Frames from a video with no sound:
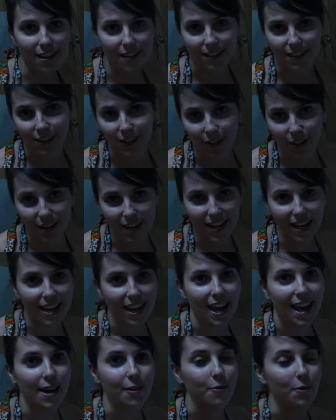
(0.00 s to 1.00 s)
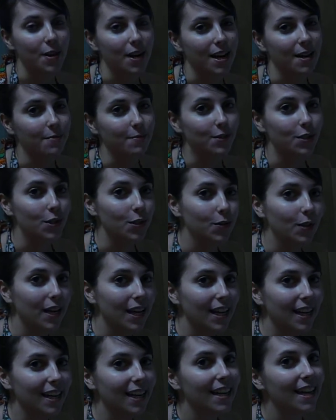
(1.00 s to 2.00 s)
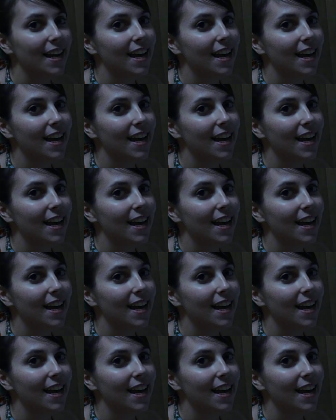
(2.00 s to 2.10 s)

look at what I'm doing